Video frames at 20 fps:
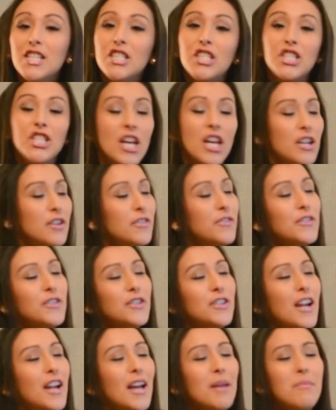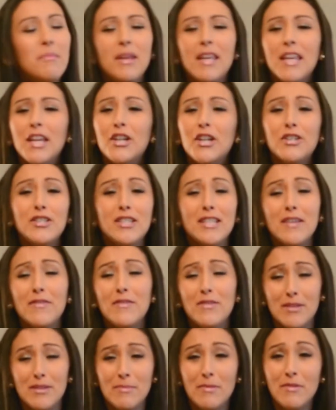Jennifer, I'm here to give
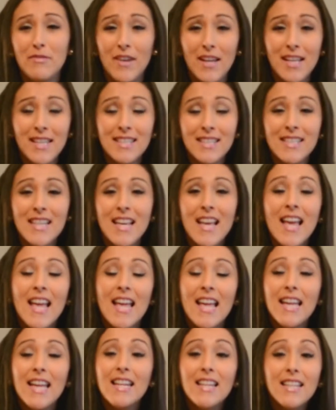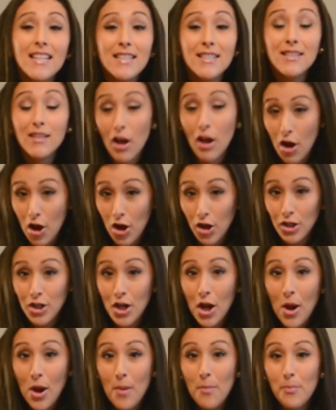you some advice. It is on
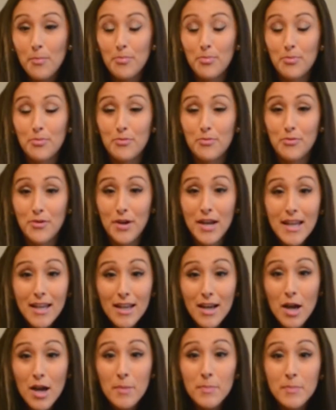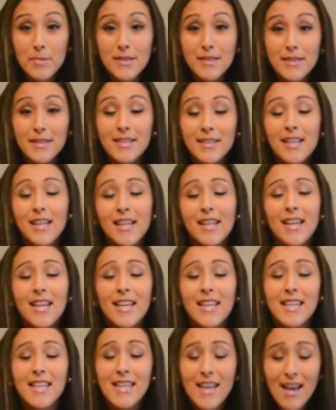breakups.
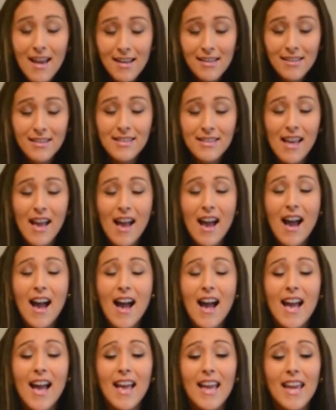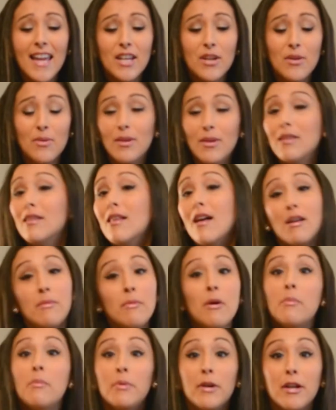Yes, I know a lot
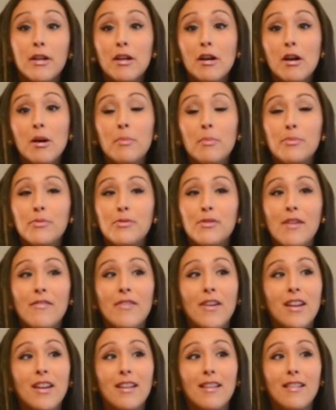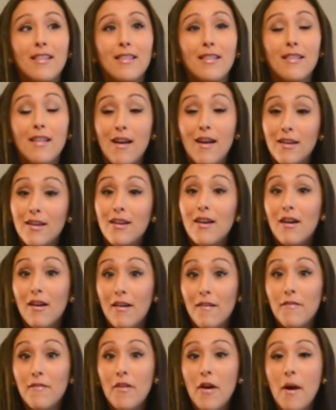about breakups. I've had a lot
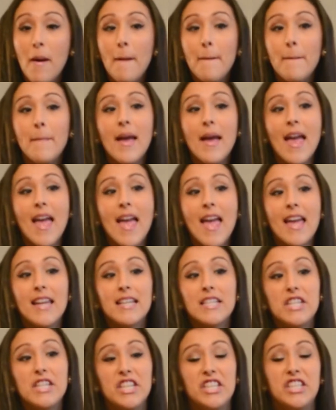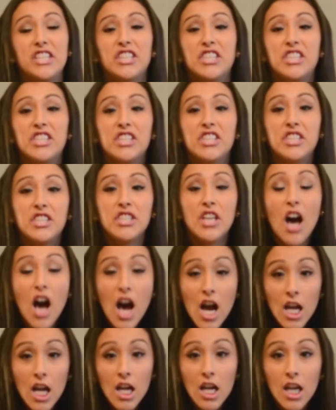of them, and they
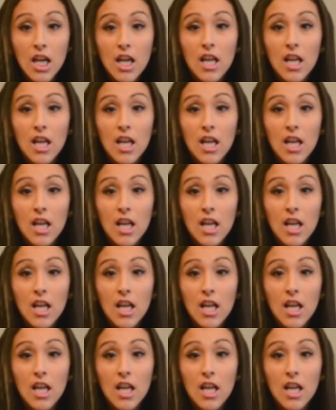suck.